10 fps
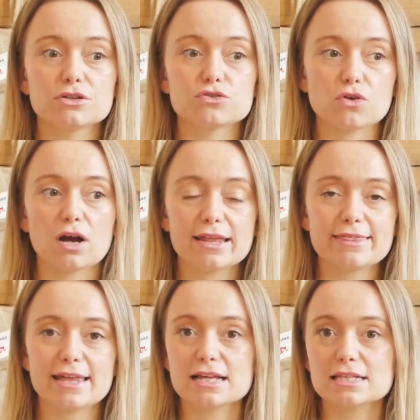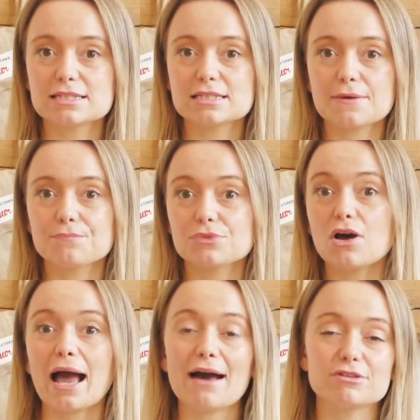dry things
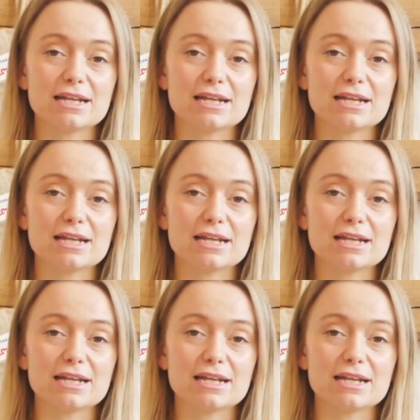that have a